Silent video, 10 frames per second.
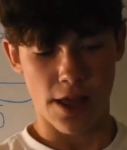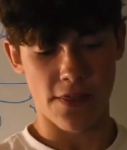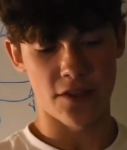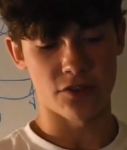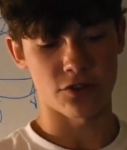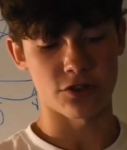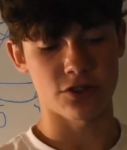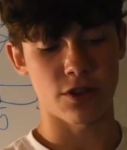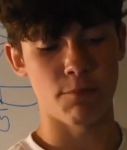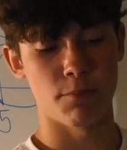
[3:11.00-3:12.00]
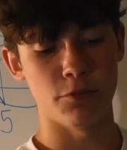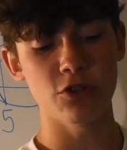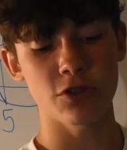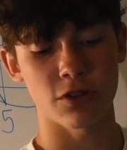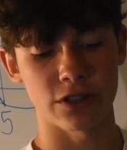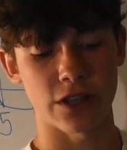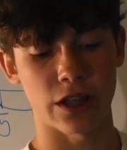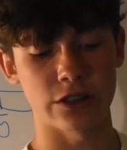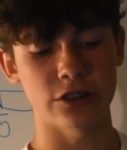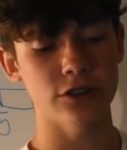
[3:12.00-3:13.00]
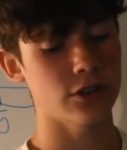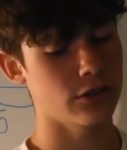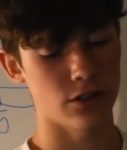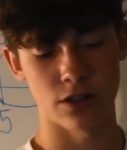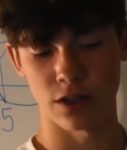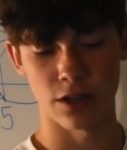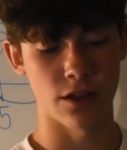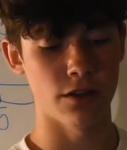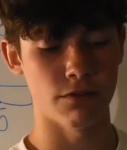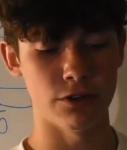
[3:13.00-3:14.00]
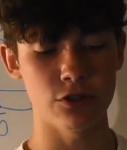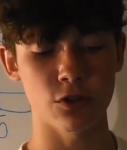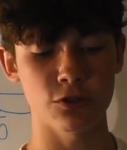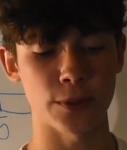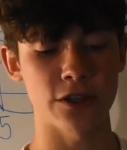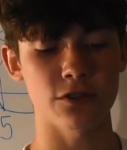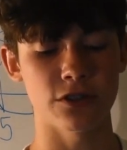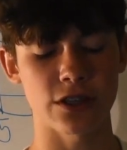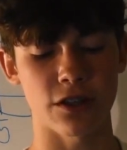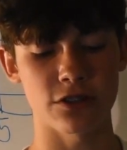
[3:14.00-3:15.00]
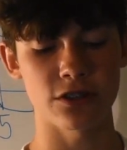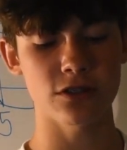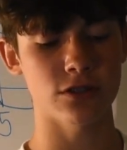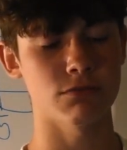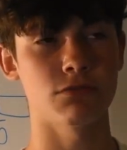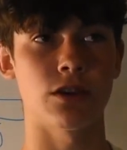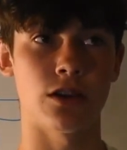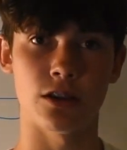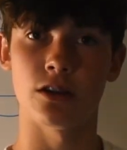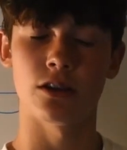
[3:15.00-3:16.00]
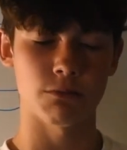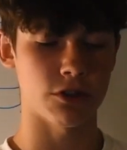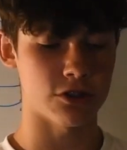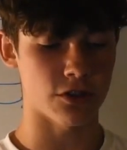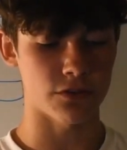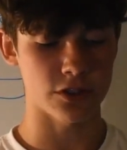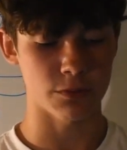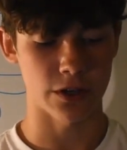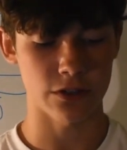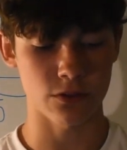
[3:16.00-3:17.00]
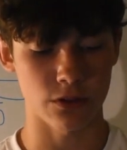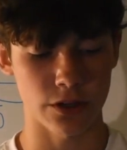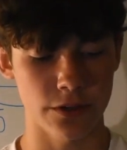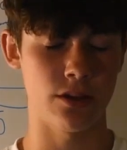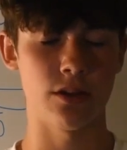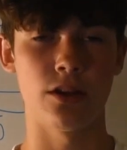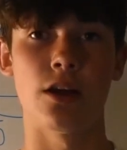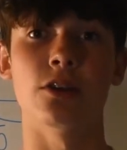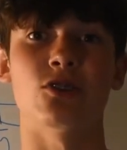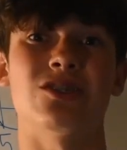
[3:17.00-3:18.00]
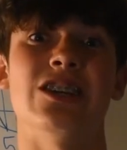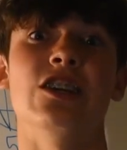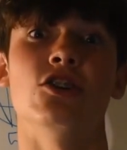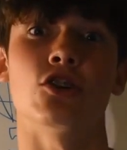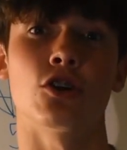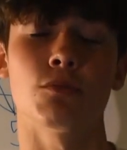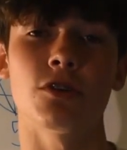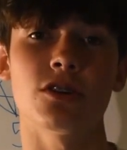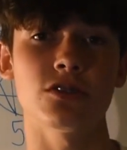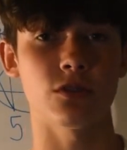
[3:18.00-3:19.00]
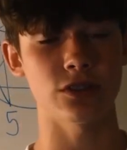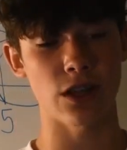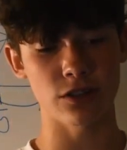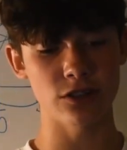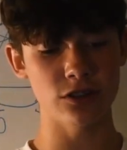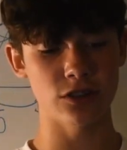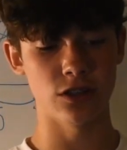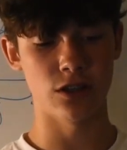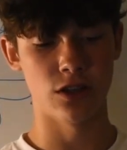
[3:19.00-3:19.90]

And then there's musical intelligence, visual spatial intelligence, pretty self-explanatory. There's interpersonal intelligence,